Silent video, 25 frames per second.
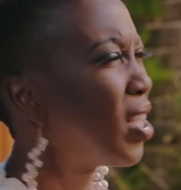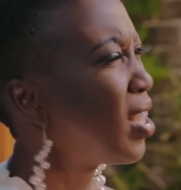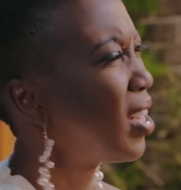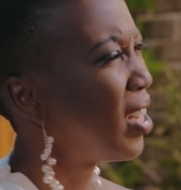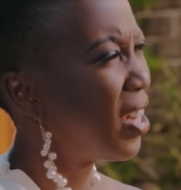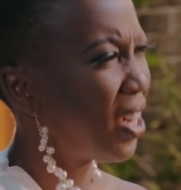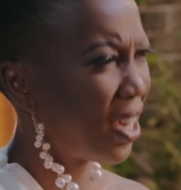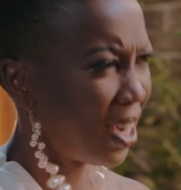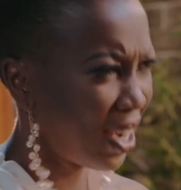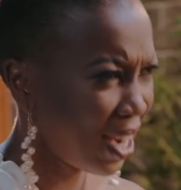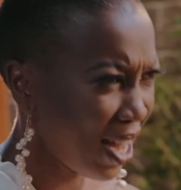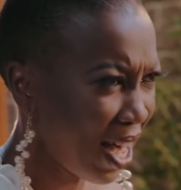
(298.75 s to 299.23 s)

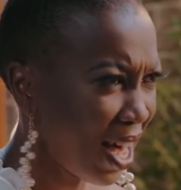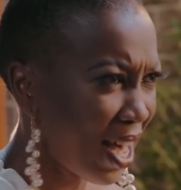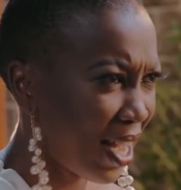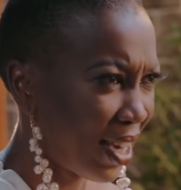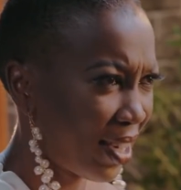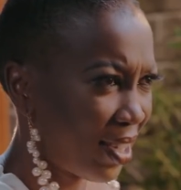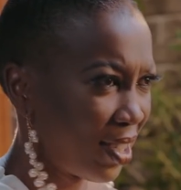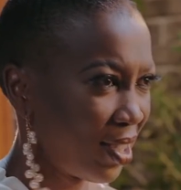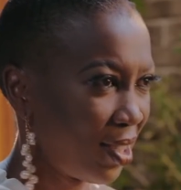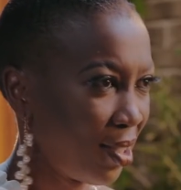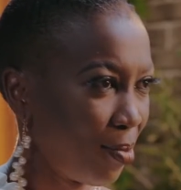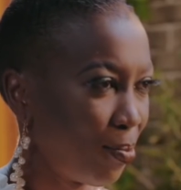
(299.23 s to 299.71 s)
Mm.
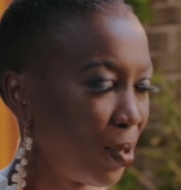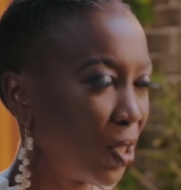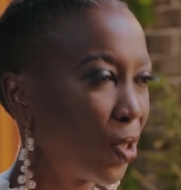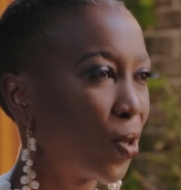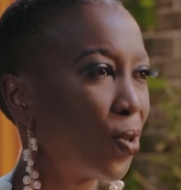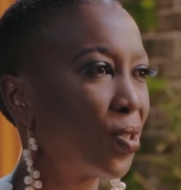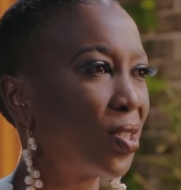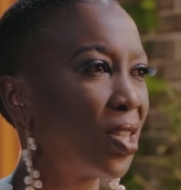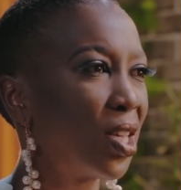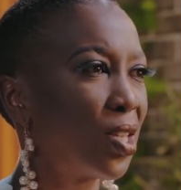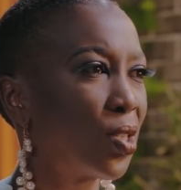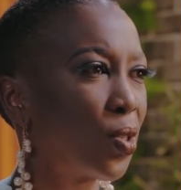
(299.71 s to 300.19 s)
Learn,
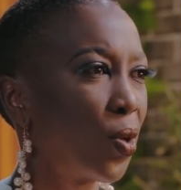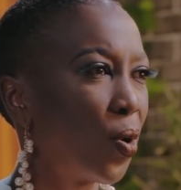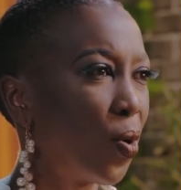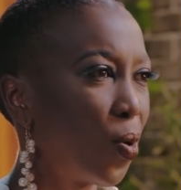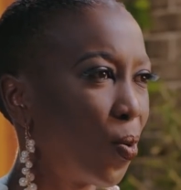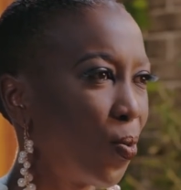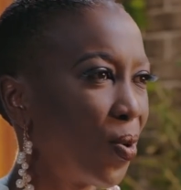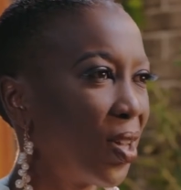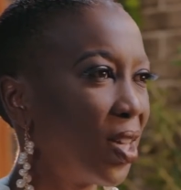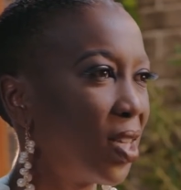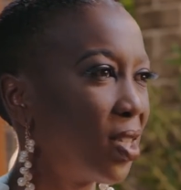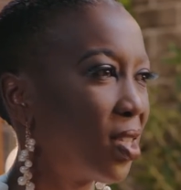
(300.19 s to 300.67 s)
because there's
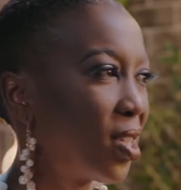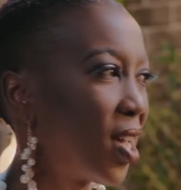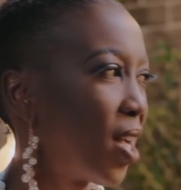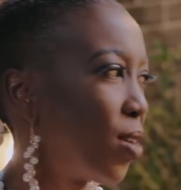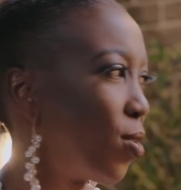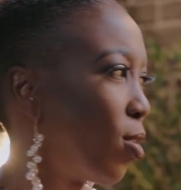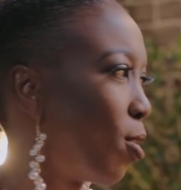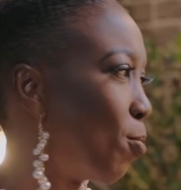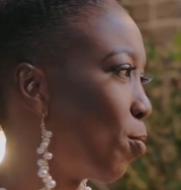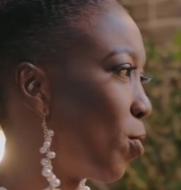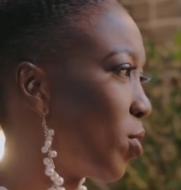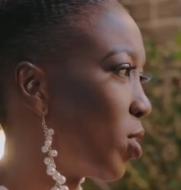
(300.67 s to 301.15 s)
always
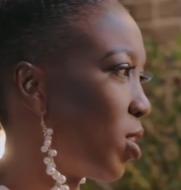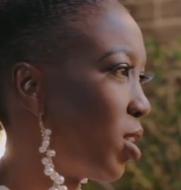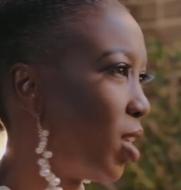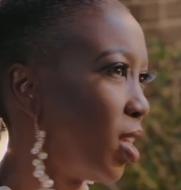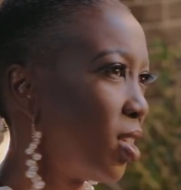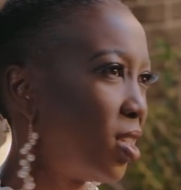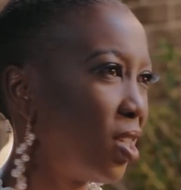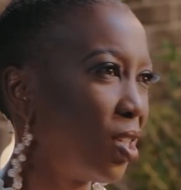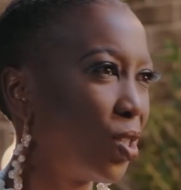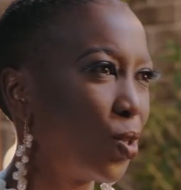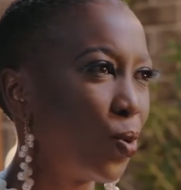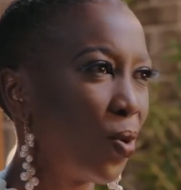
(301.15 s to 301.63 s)
an
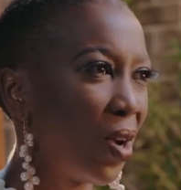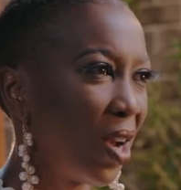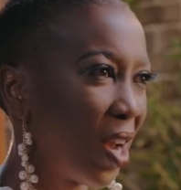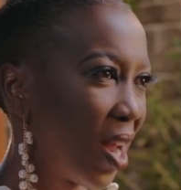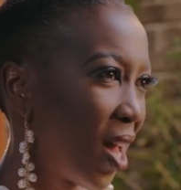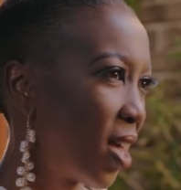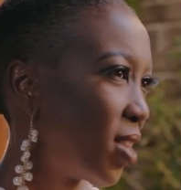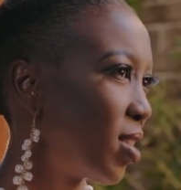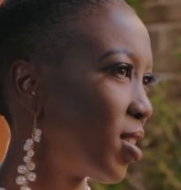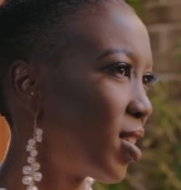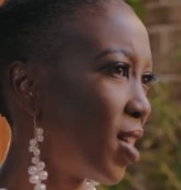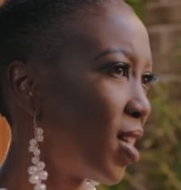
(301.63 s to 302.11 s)
opportunity to learn